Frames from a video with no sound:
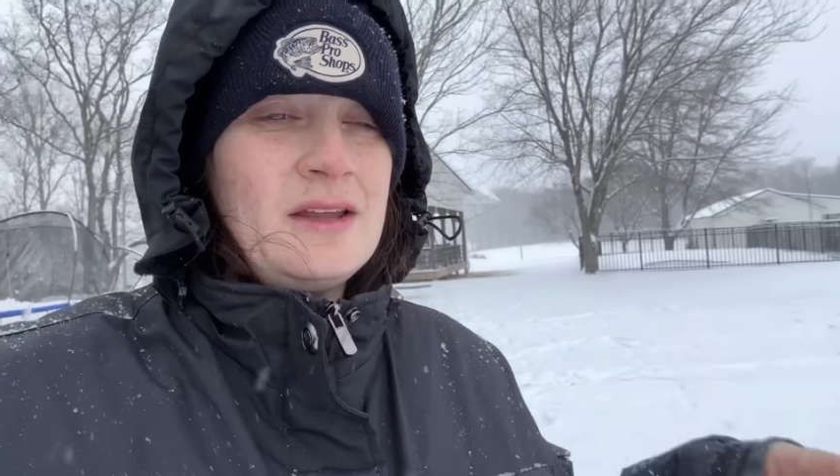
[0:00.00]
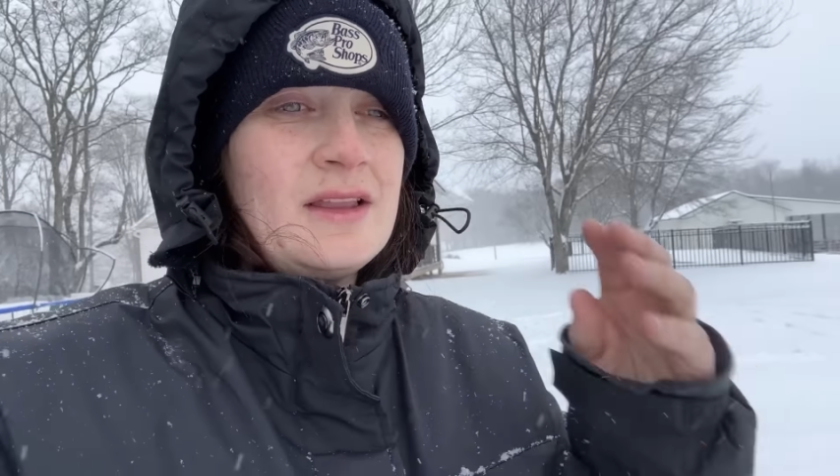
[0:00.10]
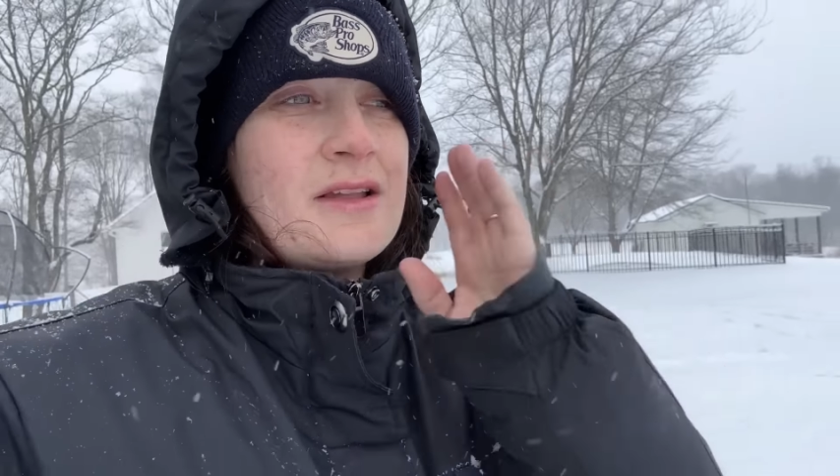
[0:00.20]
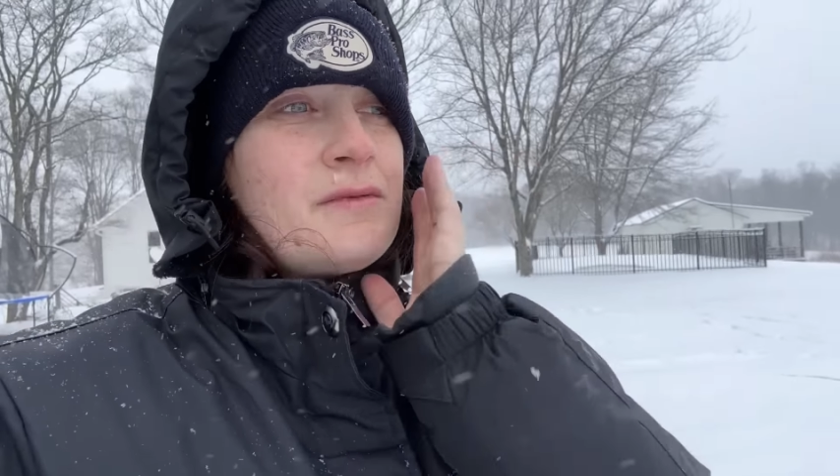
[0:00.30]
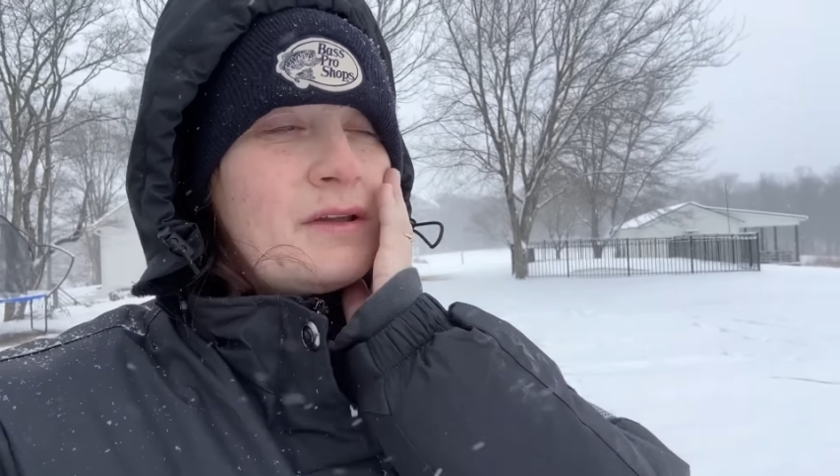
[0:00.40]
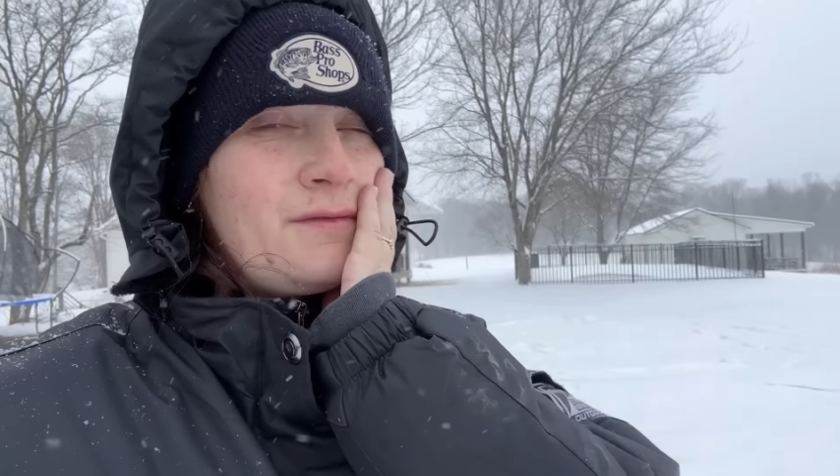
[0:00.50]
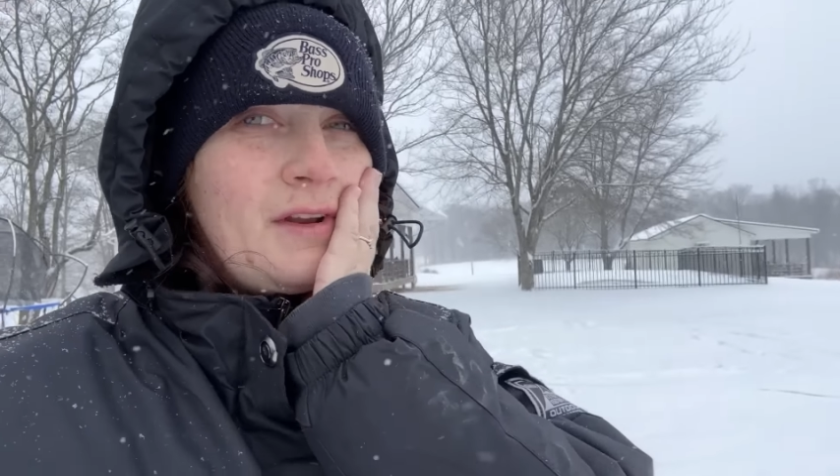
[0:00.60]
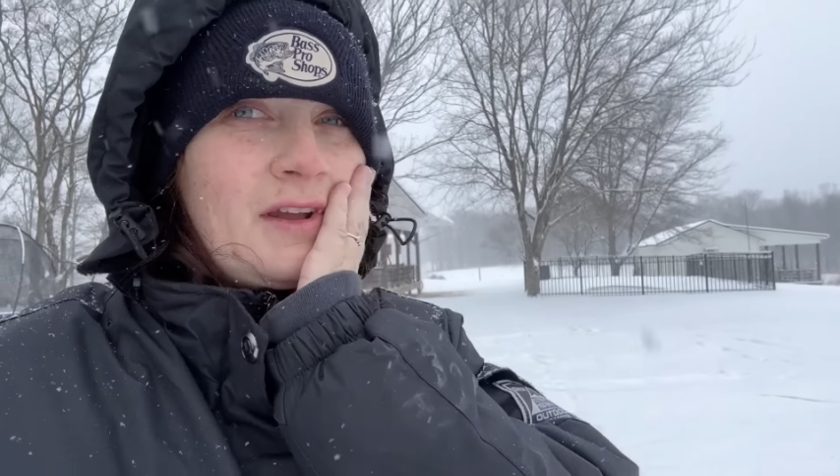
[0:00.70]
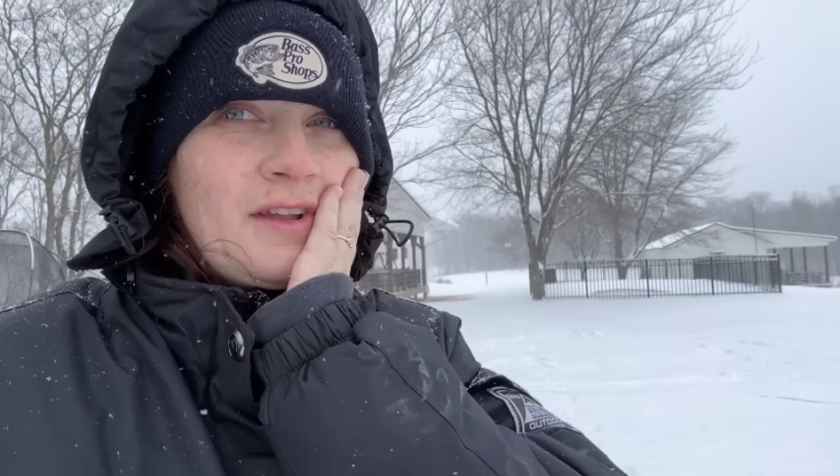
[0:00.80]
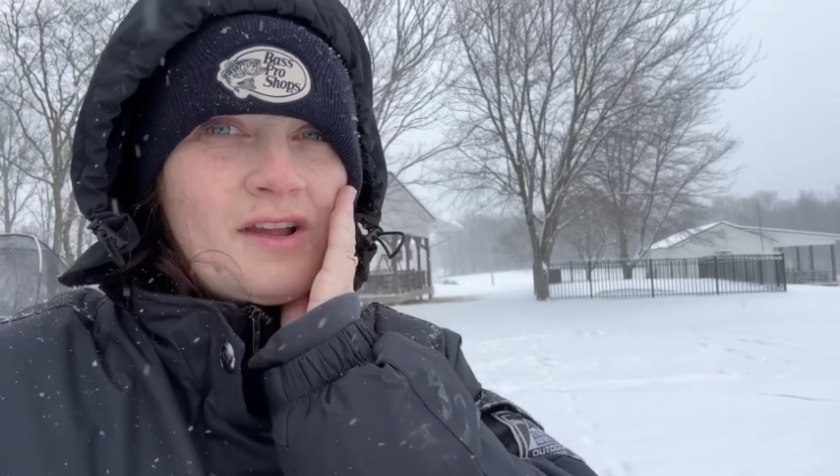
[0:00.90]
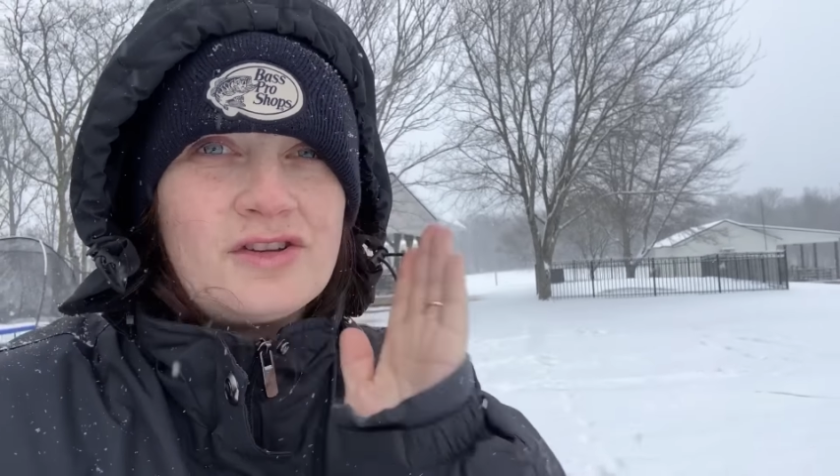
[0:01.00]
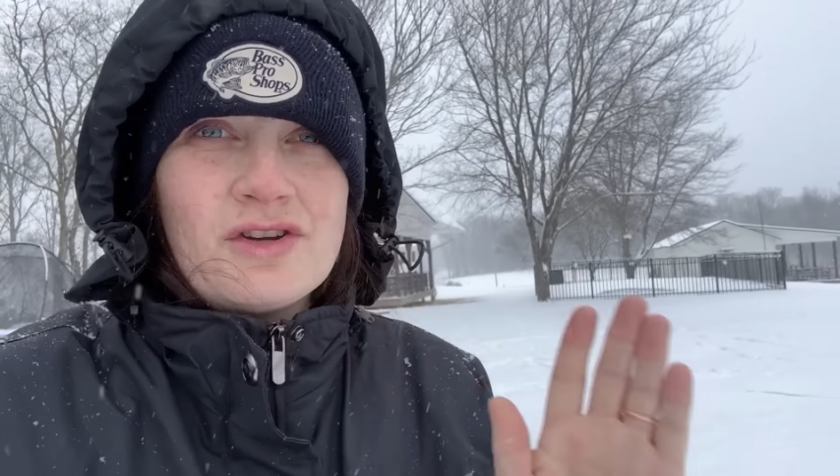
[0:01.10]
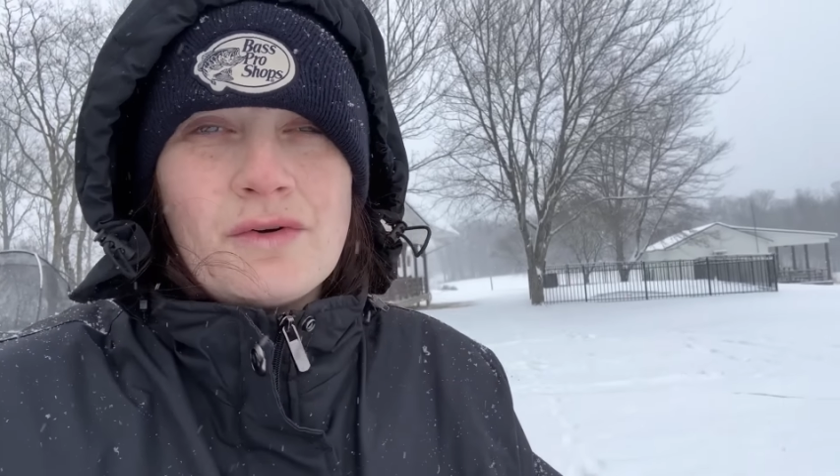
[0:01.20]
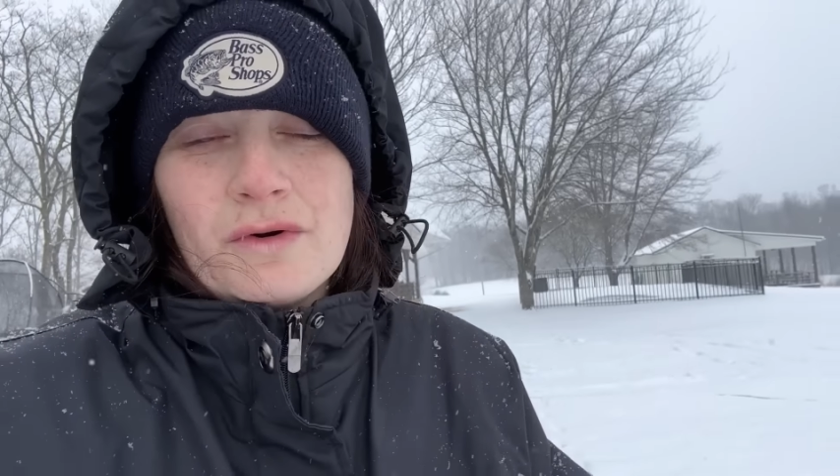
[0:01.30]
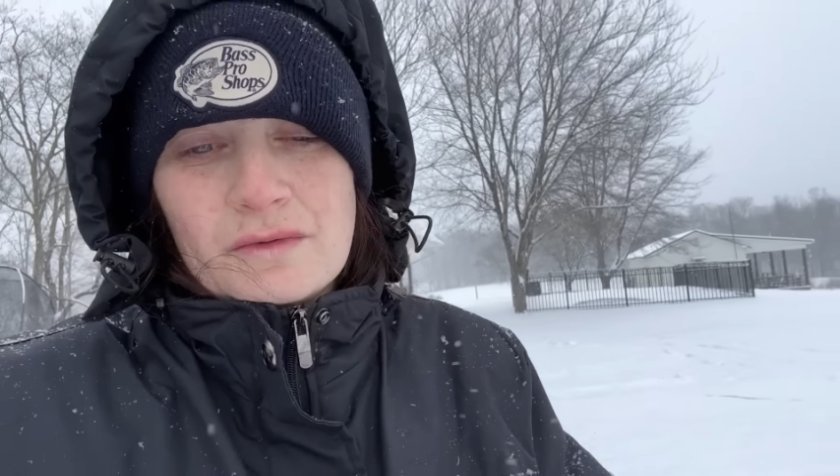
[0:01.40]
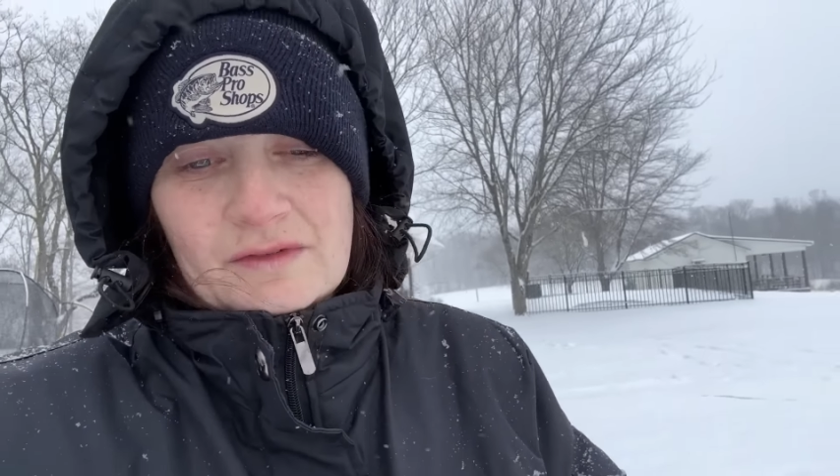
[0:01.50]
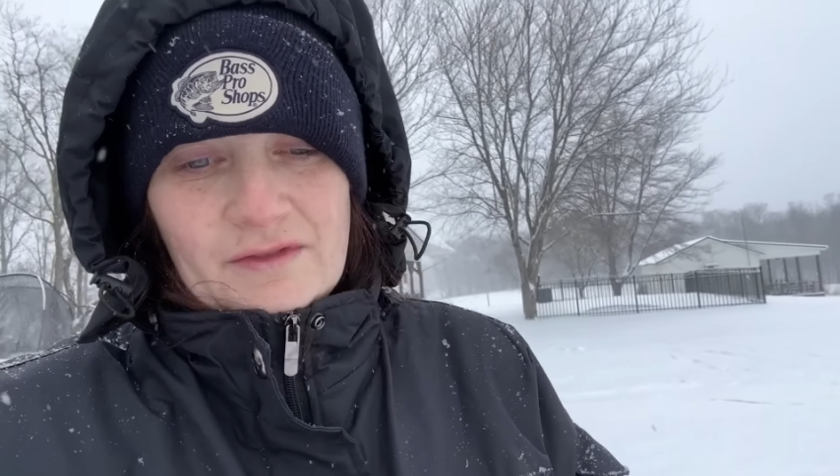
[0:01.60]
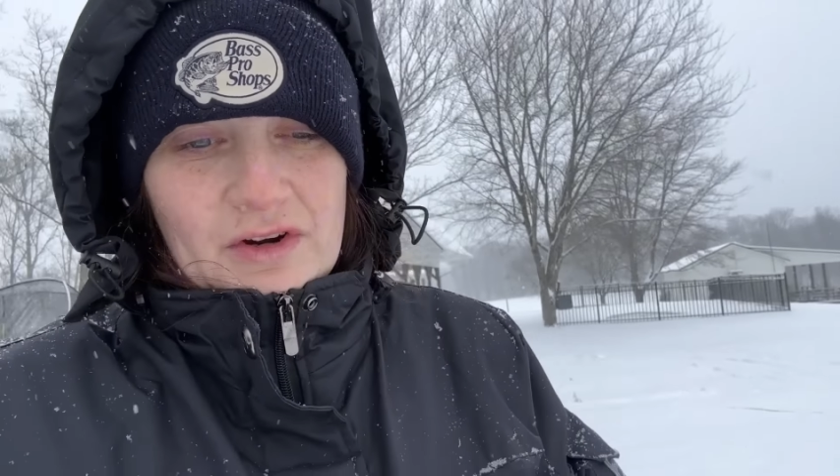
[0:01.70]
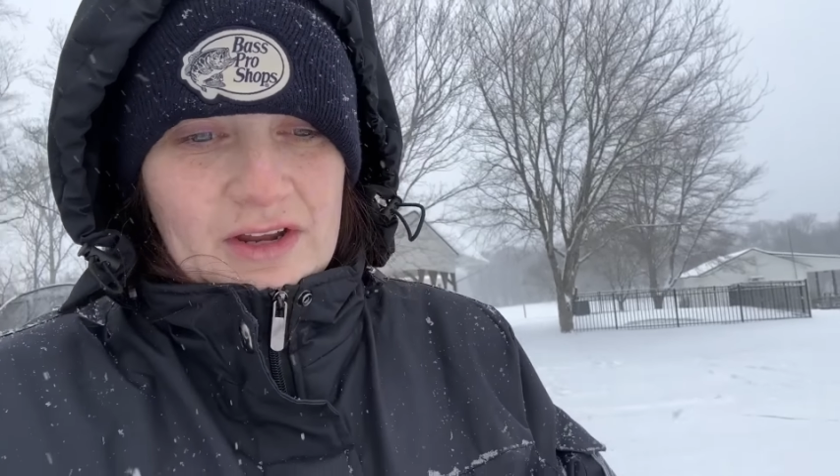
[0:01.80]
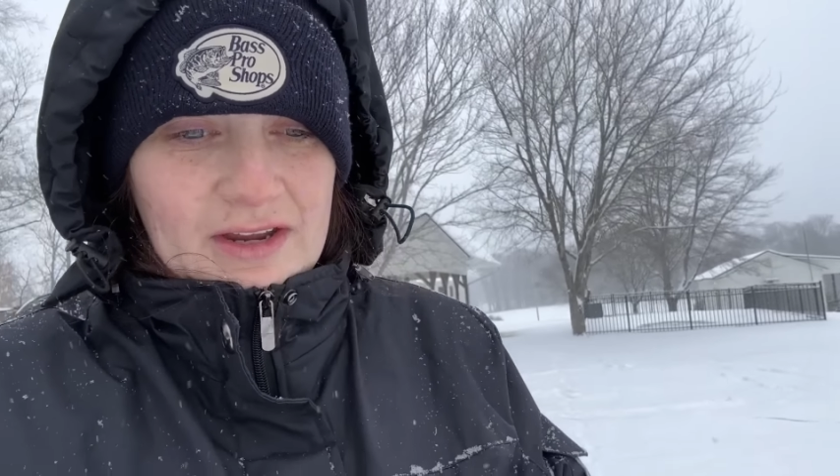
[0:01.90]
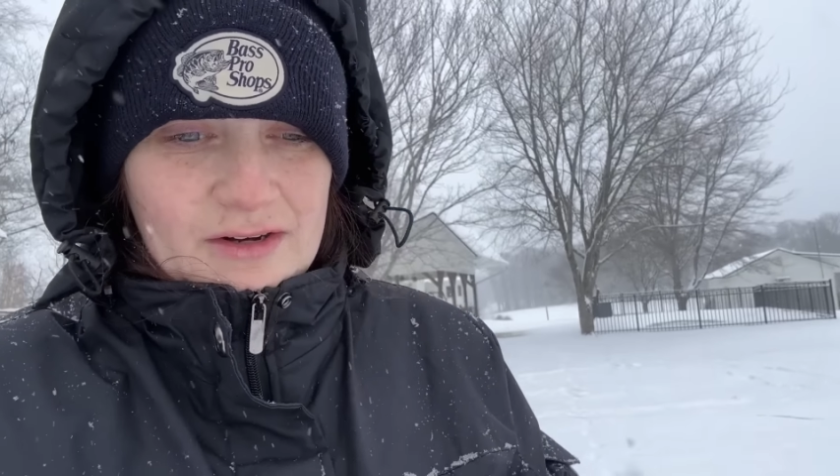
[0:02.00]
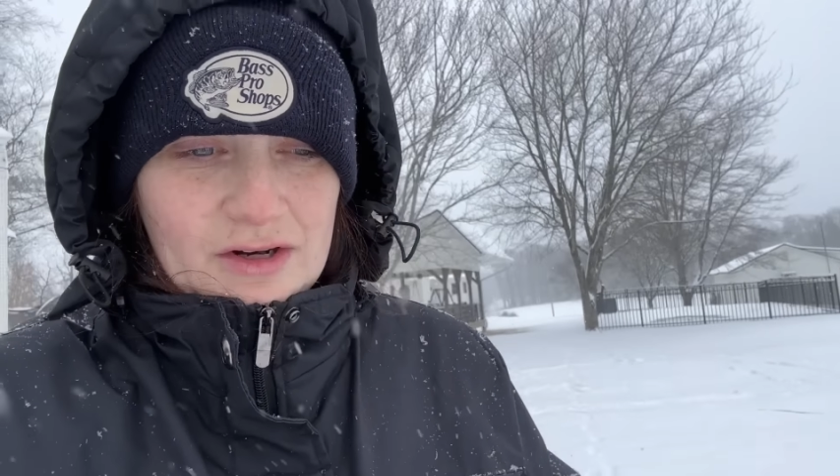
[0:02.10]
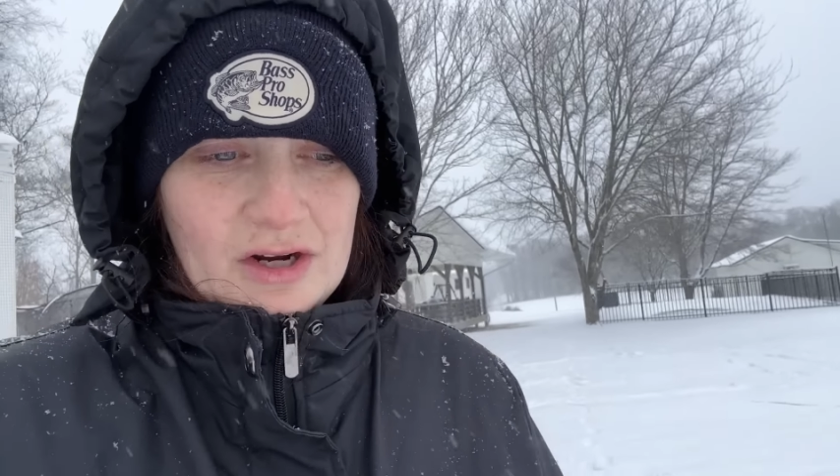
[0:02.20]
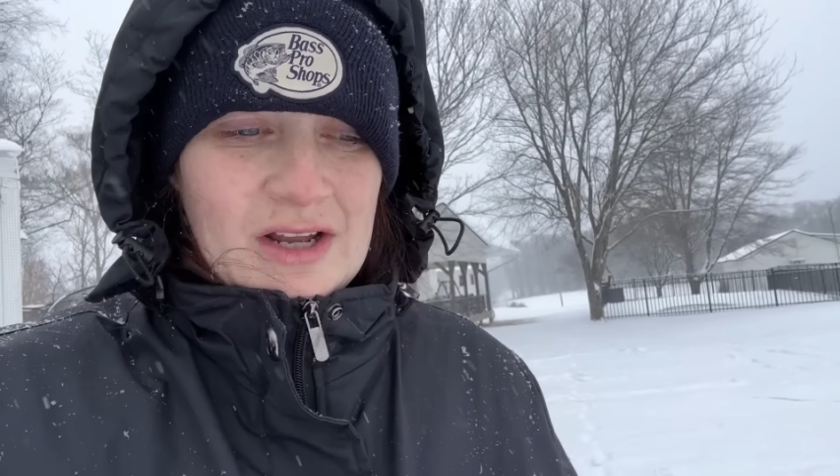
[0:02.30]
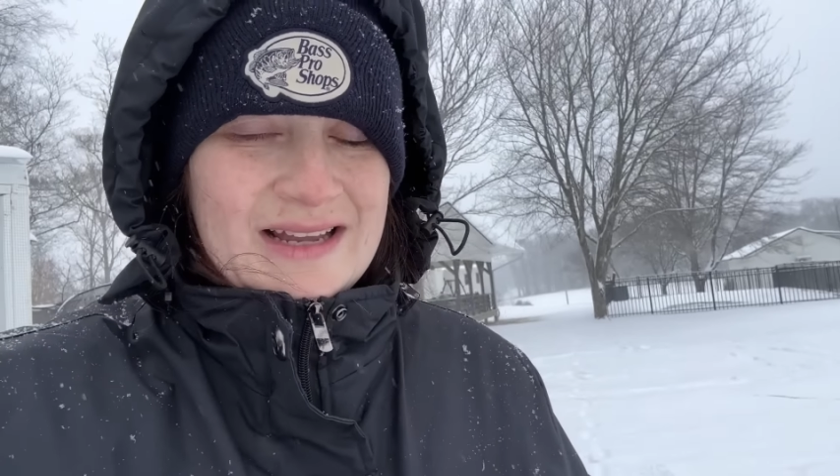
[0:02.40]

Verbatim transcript: unless we can run an extension cord with for a heater.